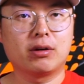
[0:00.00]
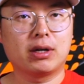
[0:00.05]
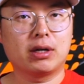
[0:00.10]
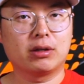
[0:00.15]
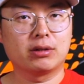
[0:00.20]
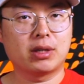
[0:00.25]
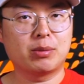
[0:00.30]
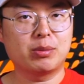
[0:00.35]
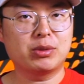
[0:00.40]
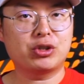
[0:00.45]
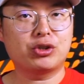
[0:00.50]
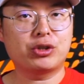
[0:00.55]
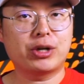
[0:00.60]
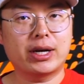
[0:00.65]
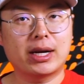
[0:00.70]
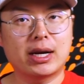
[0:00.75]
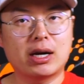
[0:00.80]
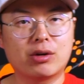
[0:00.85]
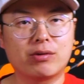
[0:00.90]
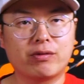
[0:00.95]
I'll
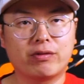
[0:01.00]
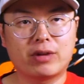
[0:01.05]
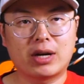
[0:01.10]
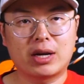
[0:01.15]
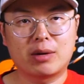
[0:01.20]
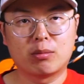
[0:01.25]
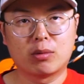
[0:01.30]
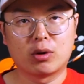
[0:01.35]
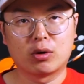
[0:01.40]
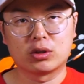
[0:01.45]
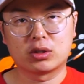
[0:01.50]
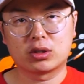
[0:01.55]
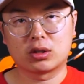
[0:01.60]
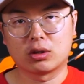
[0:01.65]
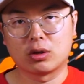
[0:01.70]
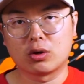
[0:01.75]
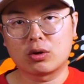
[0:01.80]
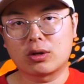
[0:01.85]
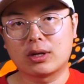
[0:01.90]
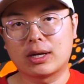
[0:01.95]
demonstrate how the flight modes
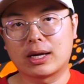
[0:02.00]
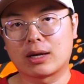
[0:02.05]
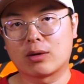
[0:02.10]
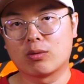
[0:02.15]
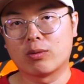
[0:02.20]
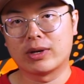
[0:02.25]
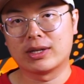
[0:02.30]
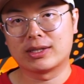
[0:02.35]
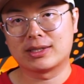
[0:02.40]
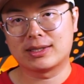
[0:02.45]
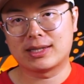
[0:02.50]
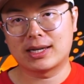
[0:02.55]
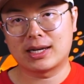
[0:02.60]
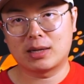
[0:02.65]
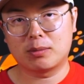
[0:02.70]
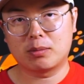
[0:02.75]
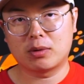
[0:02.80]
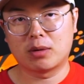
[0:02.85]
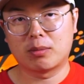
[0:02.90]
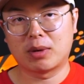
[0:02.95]
look like when it's set
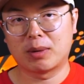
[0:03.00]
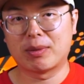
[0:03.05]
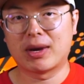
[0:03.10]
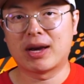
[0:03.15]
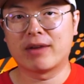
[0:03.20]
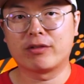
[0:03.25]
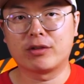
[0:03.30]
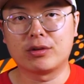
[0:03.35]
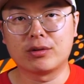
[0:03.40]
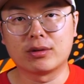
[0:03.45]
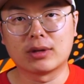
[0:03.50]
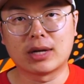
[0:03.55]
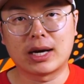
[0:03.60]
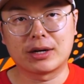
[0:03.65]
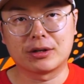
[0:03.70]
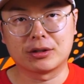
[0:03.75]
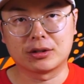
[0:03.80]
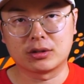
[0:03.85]
up on my BAMF 2 glider,